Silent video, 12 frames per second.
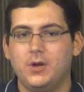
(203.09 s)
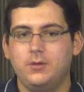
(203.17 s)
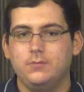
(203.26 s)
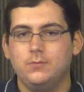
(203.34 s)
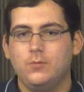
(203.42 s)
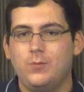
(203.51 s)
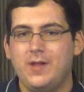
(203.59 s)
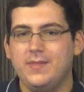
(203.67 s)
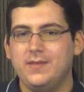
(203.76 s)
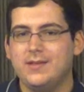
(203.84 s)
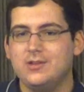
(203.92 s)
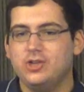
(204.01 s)
But when
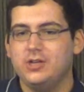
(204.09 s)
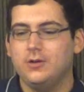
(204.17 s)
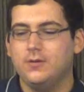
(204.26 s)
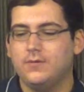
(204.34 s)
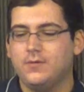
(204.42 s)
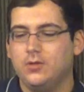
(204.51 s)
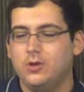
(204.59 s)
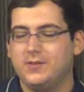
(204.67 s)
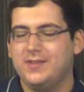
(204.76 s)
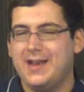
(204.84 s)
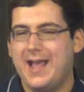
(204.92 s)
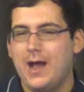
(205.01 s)
these engineers
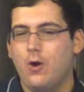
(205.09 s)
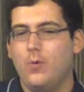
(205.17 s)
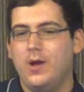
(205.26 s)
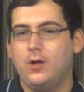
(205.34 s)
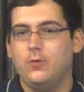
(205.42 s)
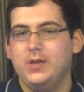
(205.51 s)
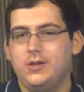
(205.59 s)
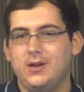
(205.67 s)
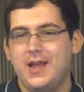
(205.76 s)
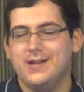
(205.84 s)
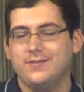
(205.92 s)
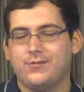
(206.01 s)
looked at how well we could
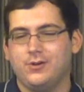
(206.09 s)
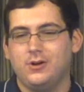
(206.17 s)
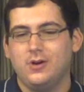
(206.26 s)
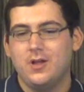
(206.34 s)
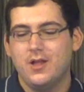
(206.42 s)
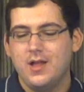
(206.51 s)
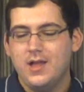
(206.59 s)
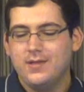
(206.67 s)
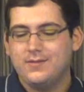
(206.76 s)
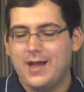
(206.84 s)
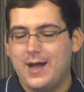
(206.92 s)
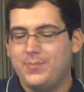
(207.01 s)
answer
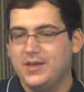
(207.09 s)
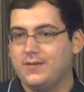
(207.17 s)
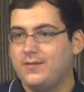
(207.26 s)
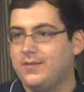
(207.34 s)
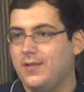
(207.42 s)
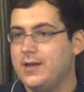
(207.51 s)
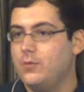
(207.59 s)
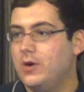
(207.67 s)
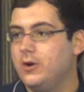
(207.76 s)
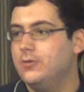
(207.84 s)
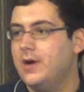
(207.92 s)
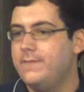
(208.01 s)
topics like
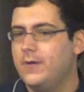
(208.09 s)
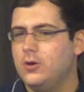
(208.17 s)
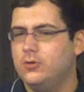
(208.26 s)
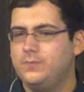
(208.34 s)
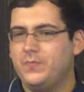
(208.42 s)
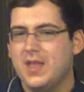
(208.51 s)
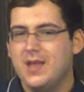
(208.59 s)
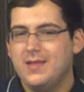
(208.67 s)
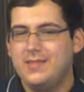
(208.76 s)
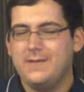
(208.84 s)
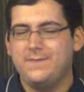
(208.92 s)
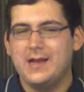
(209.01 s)
where do I vote,
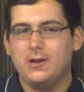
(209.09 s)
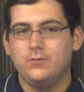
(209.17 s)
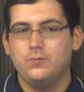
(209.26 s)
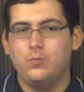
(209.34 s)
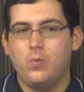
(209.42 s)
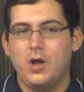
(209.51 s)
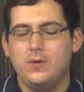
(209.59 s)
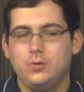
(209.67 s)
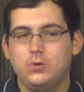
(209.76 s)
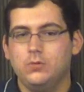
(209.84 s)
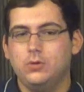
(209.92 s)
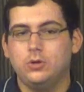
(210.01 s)
they found
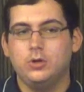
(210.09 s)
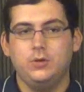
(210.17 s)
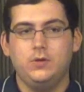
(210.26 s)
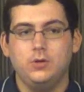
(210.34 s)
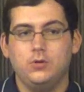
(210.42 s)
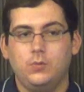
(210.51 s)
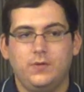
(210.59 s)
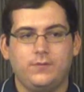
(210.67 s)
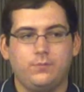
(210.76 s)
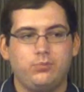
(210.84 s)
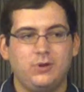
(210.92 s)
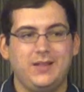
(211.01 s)
what Google could do was
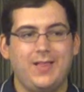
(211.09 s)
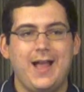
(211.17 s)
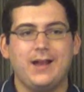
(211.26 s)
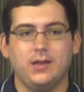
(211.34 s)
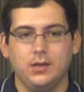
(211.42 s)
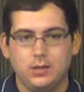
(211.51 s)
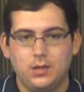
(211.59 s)
pretty lacking.